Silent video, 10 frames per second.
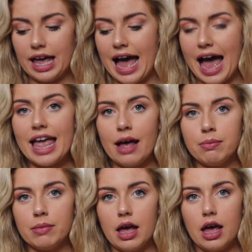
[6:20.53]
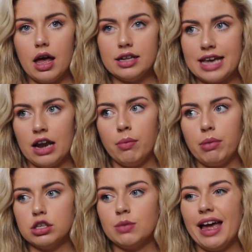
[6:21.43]
I am a 10 on
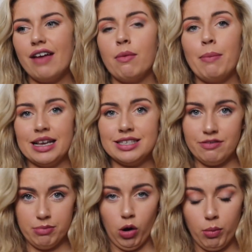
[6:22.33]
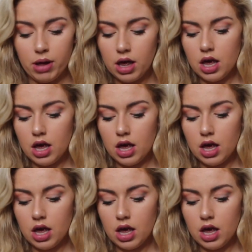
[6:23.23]
bottom. I have a massive bum.